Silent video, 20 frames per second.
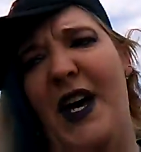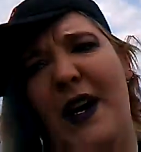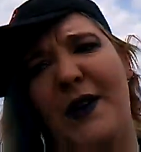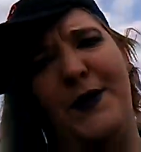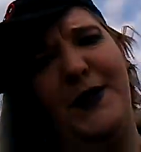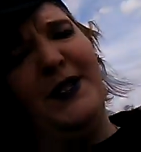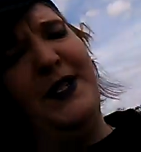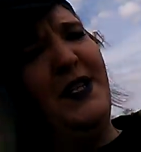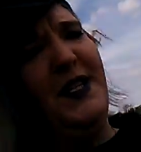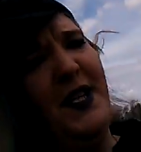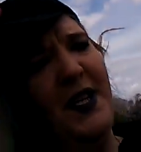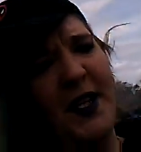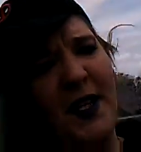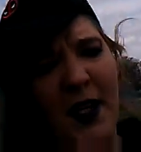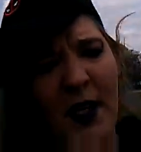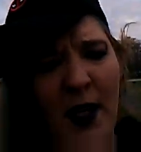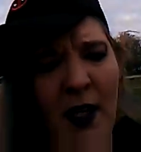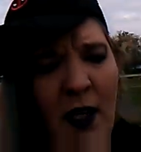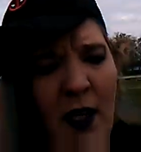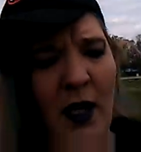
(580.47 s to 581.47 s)
thousands.
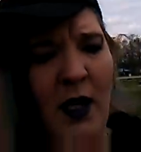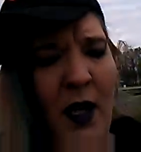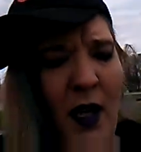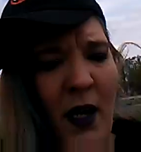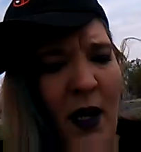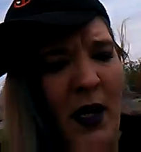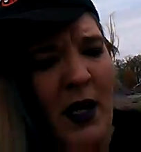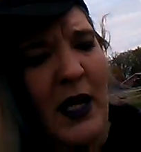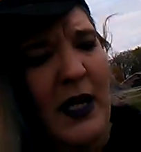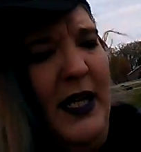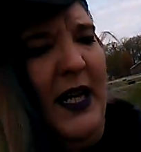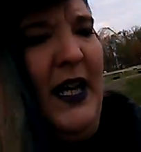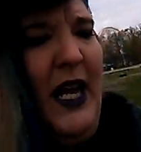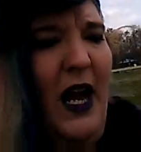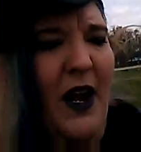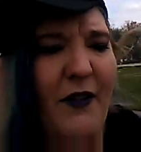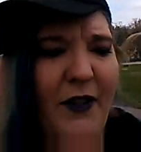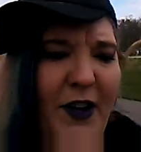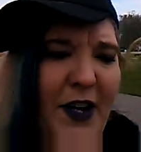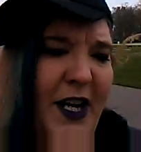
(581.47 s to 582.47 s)
And
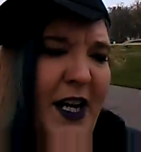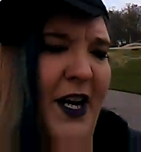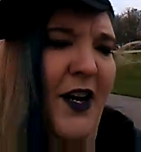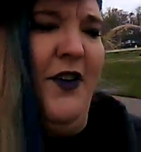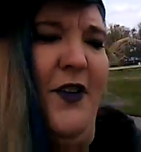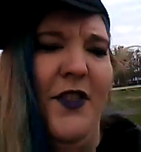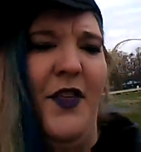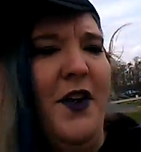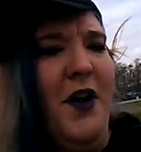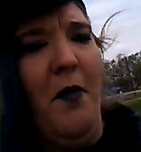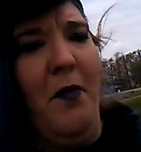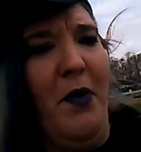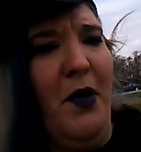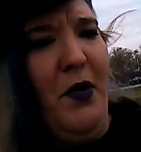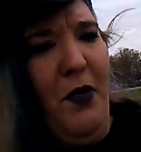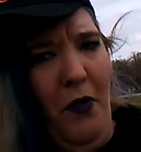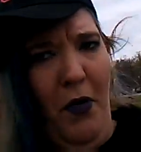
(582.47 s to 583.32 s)
like every year the number